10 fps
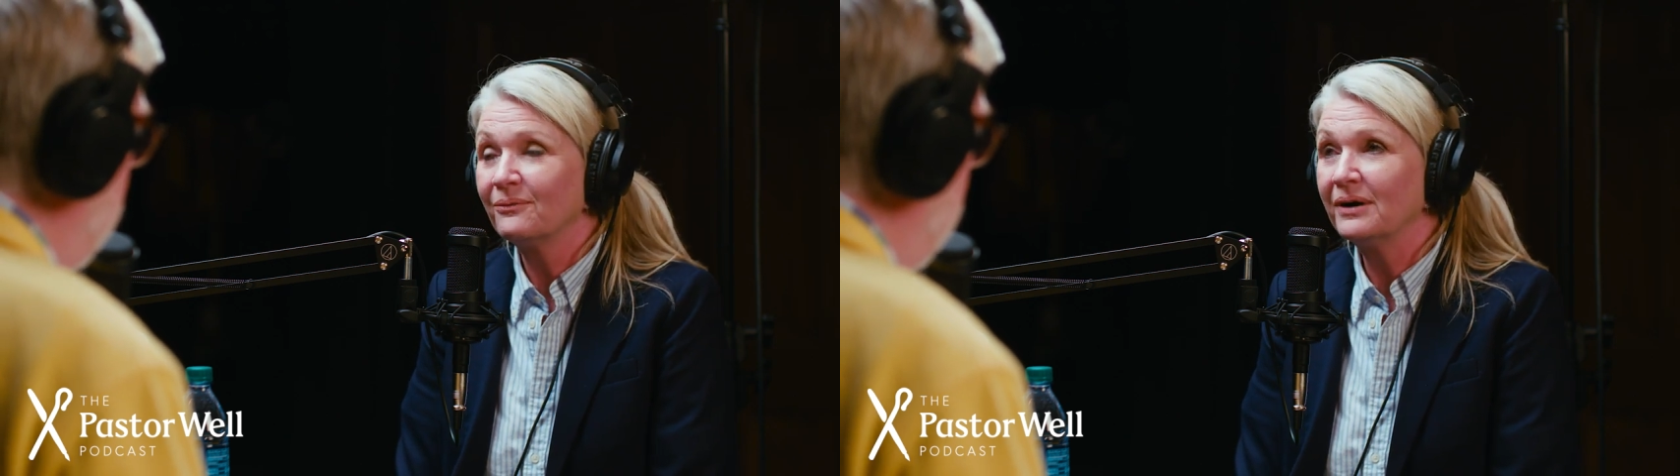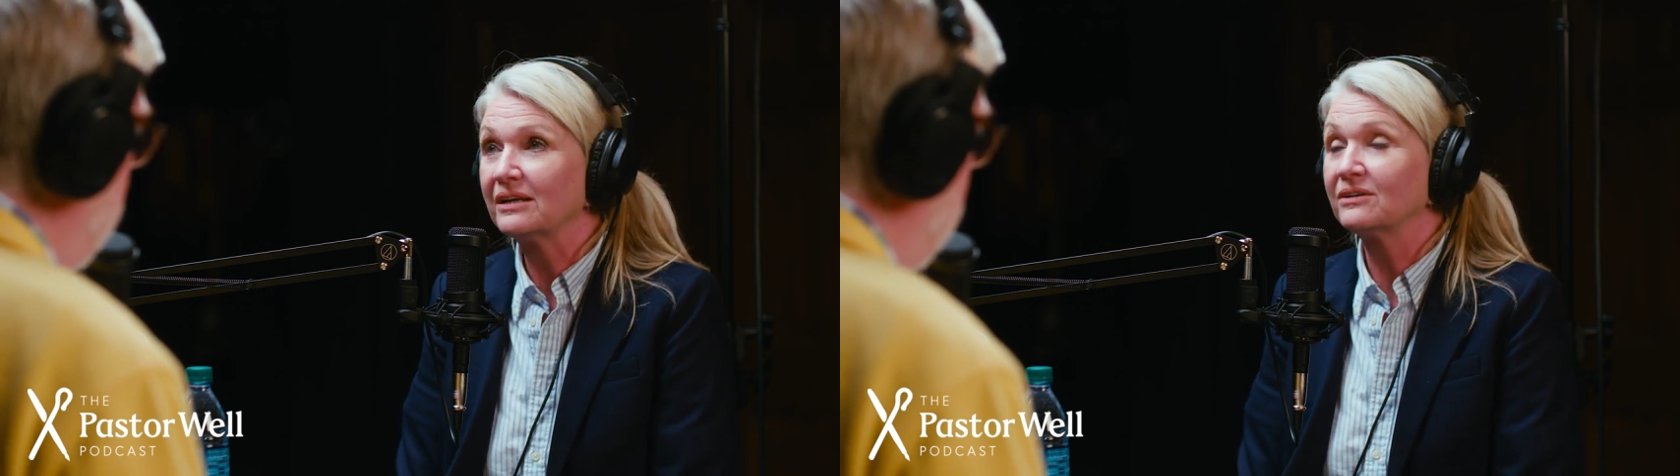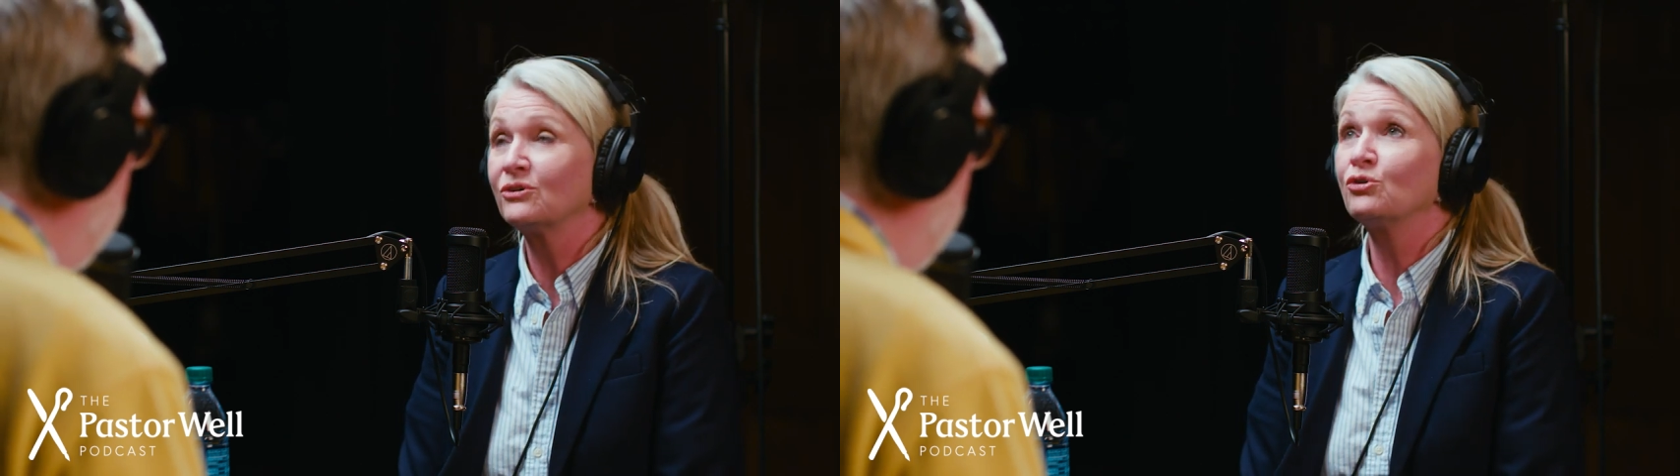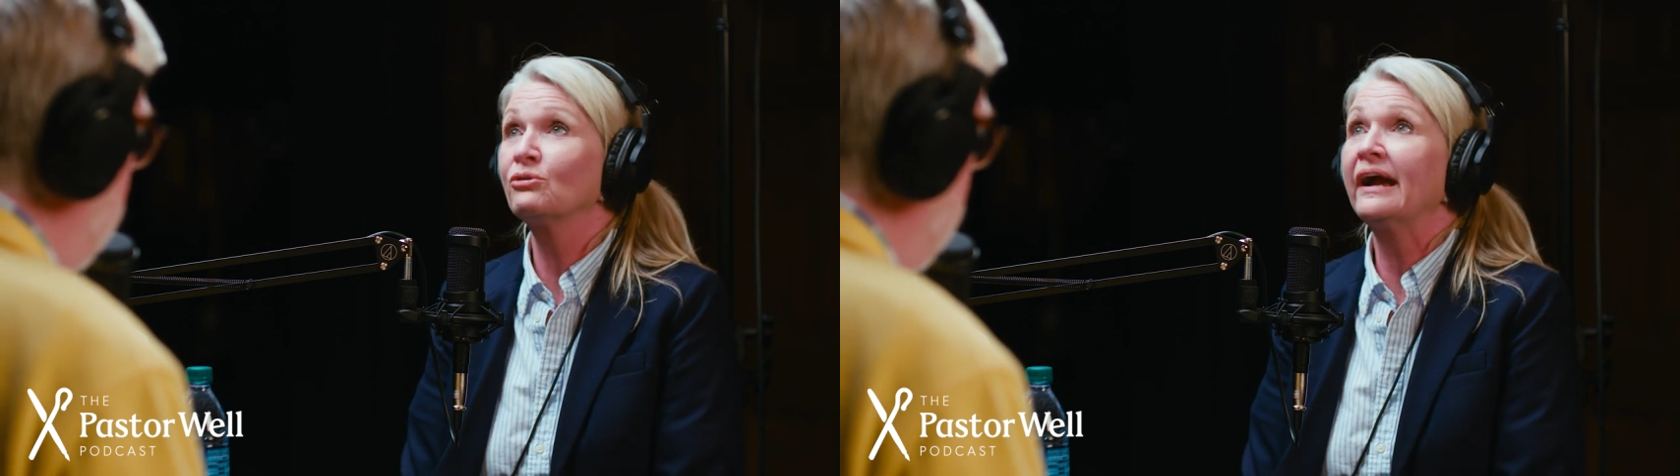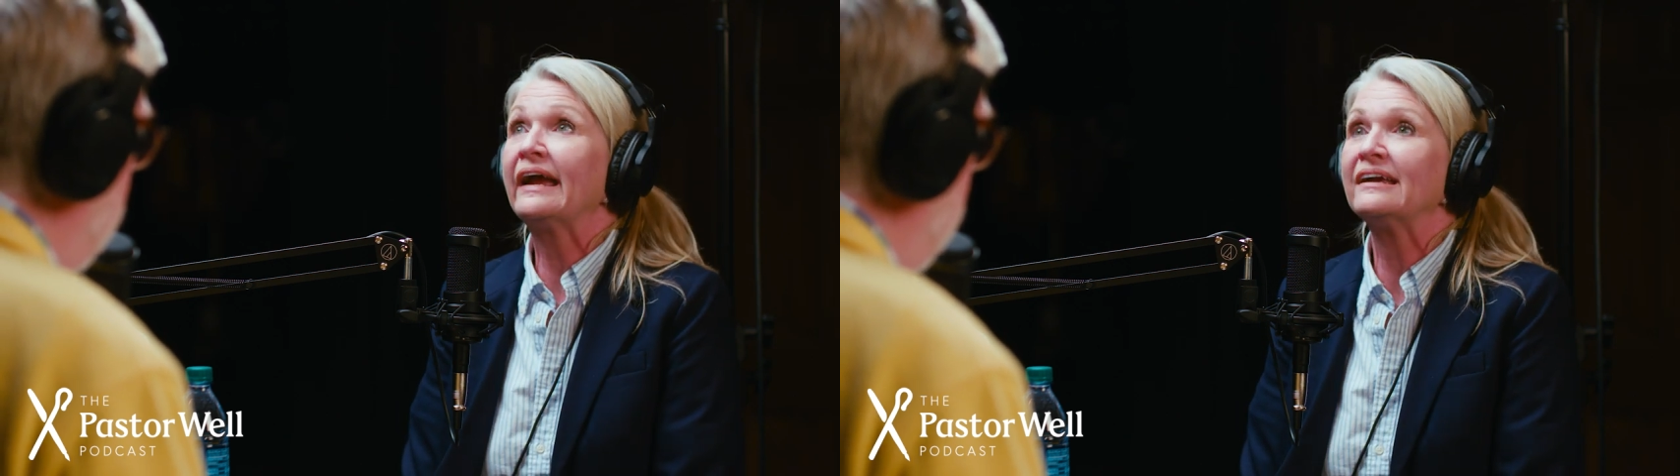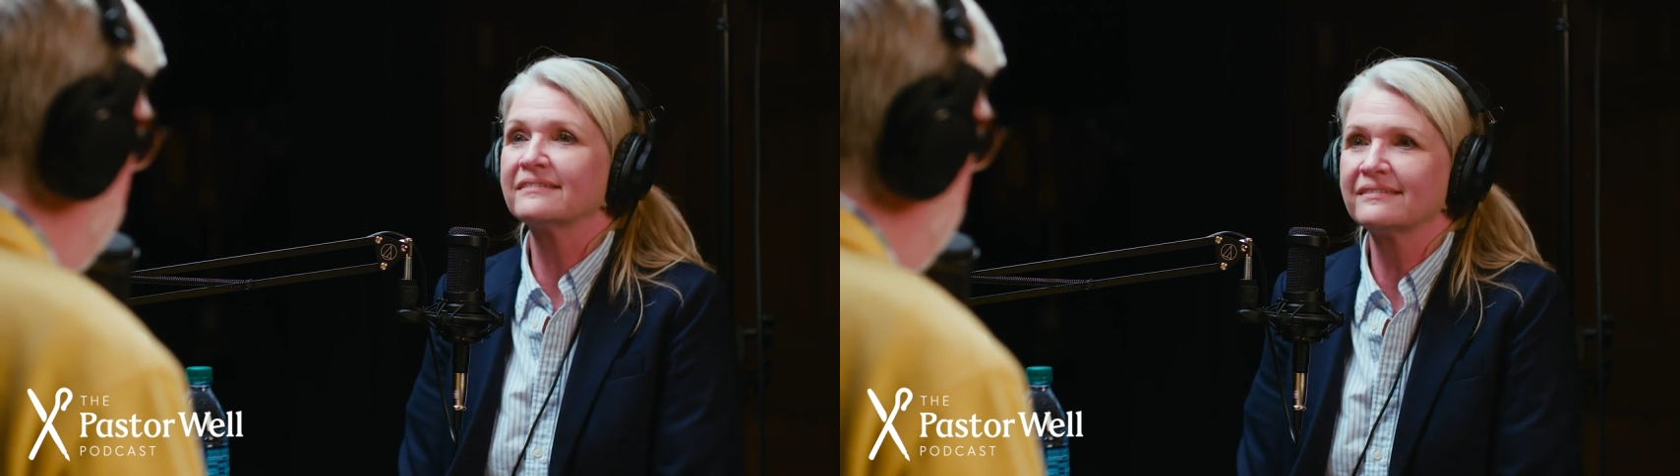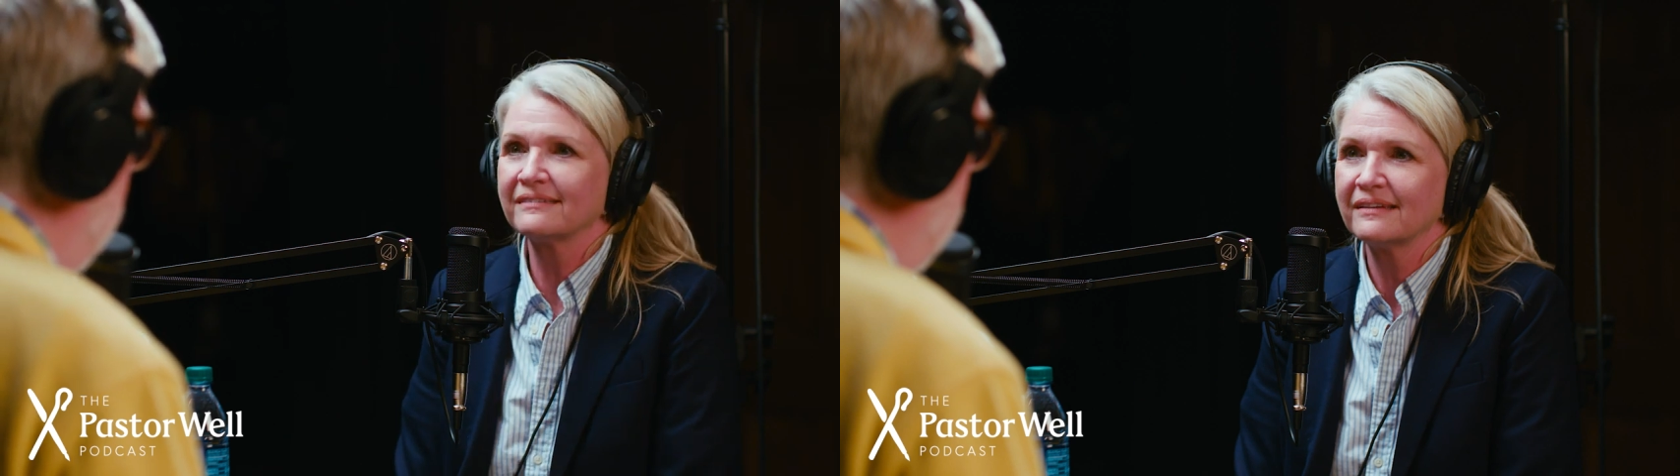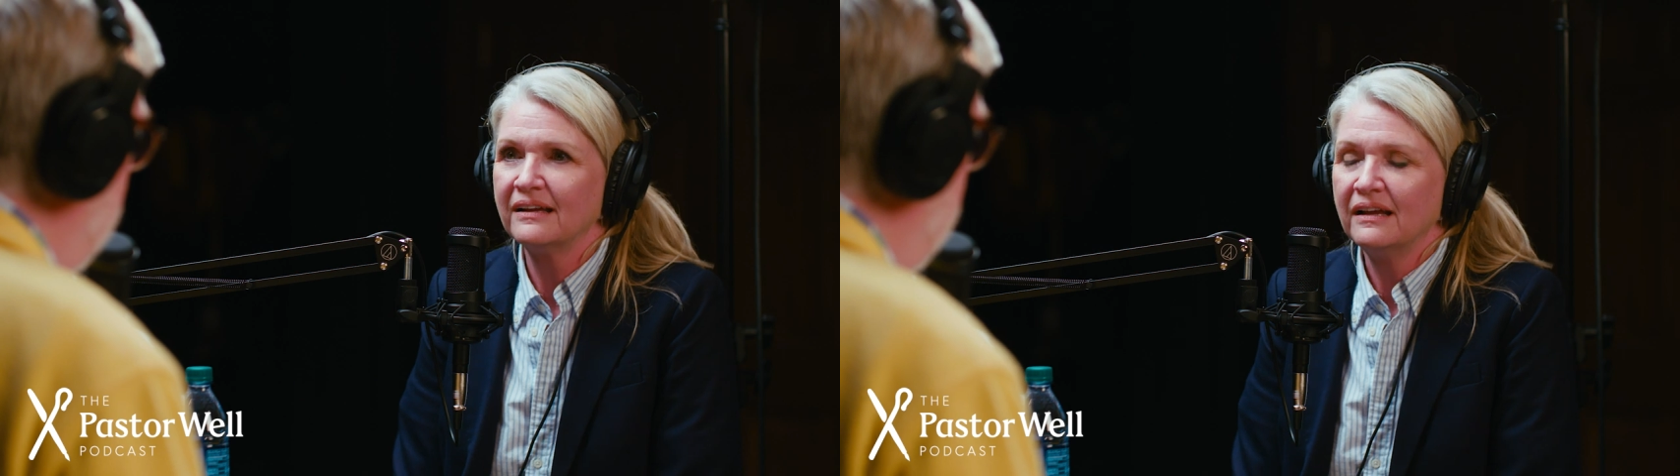what
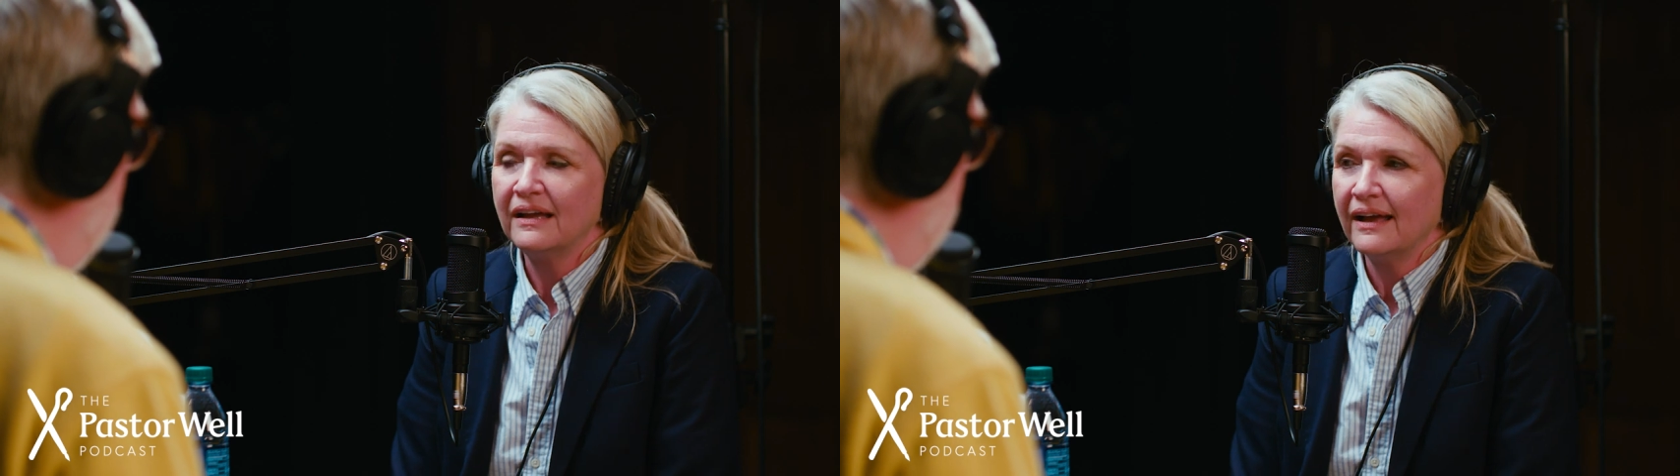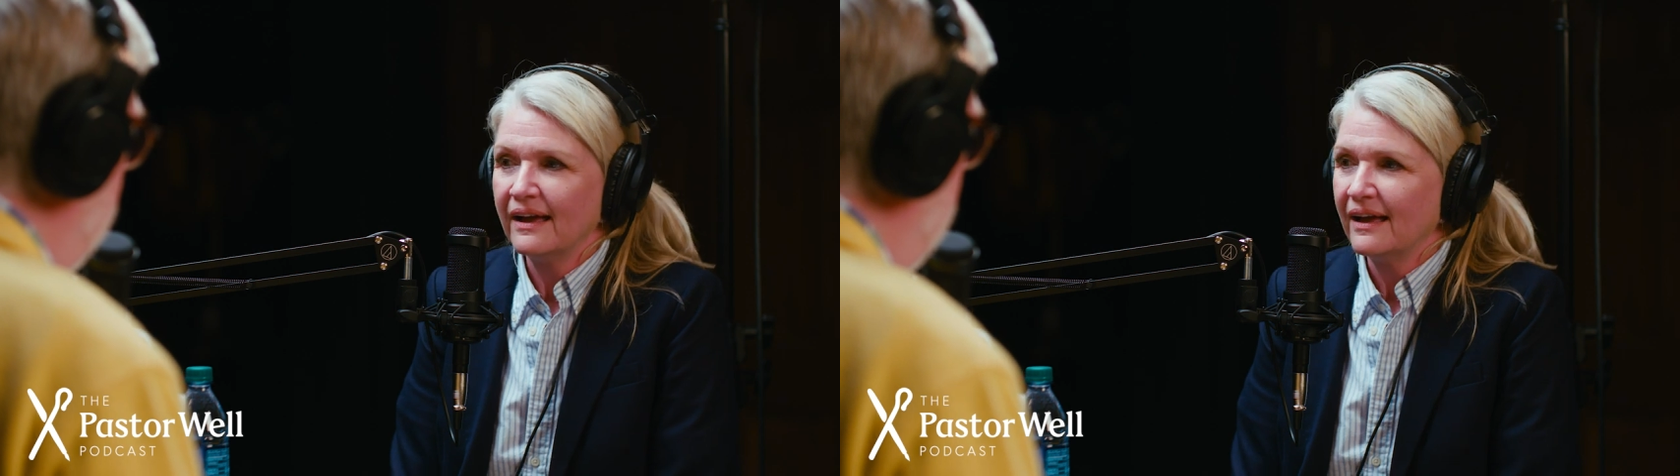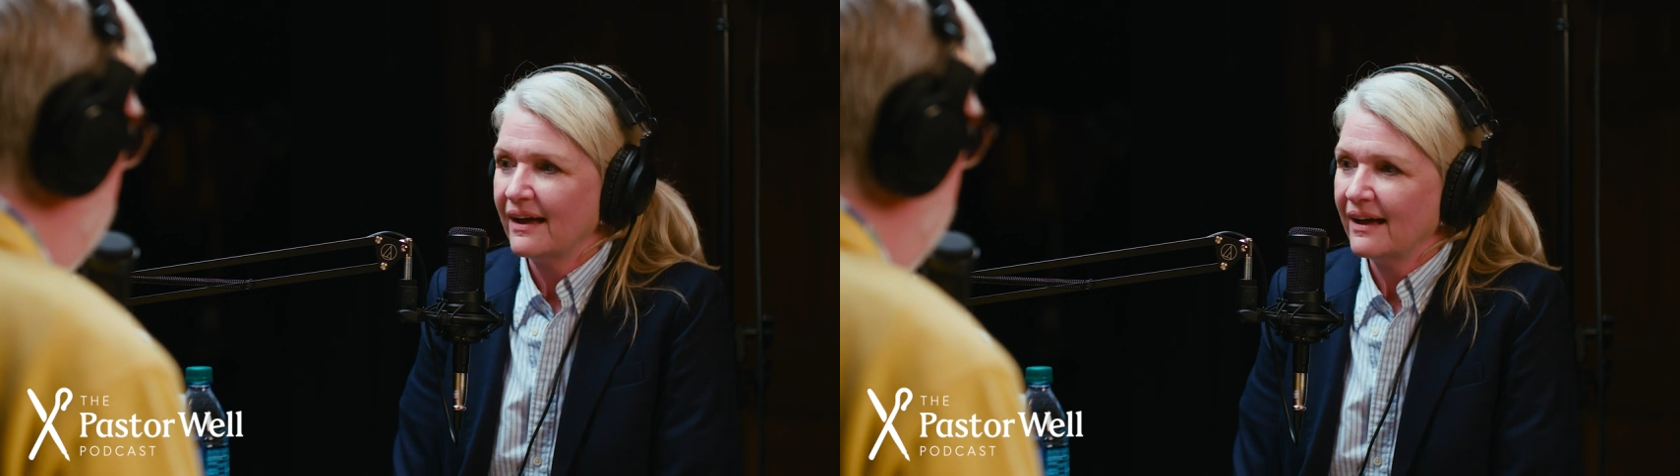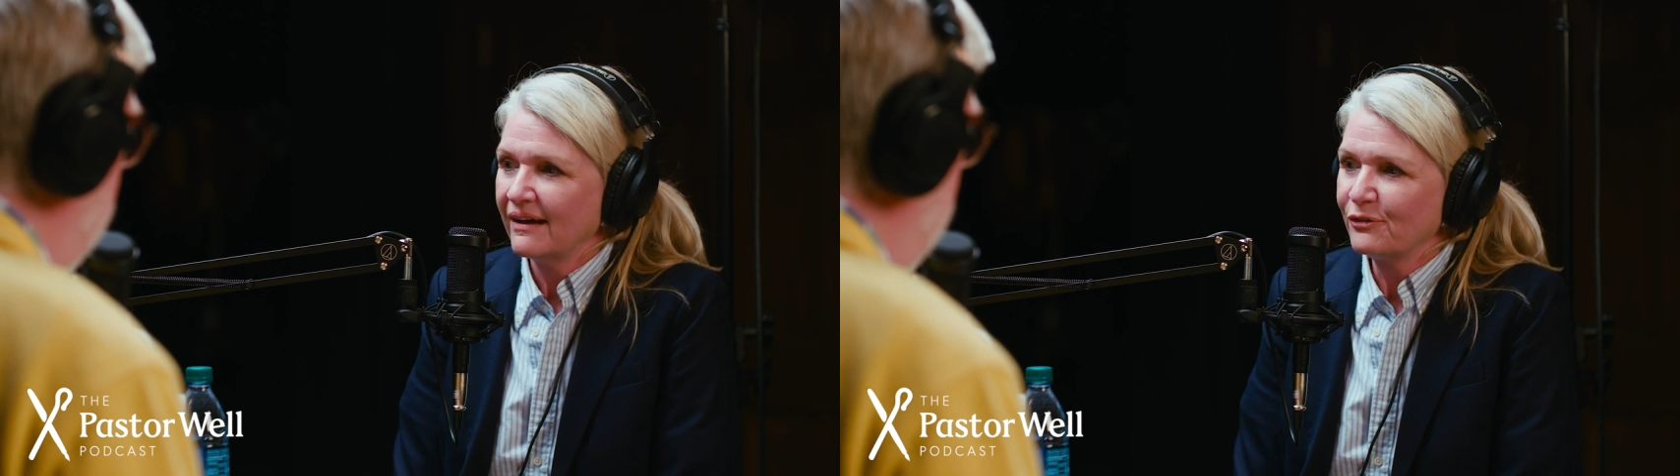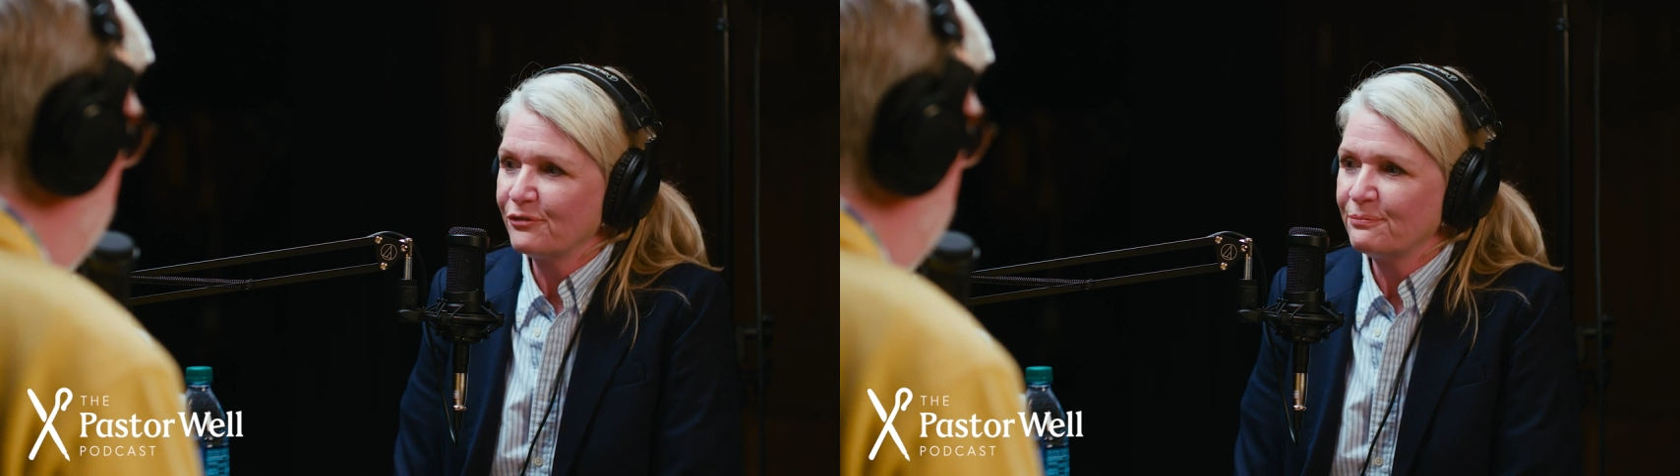grace uh,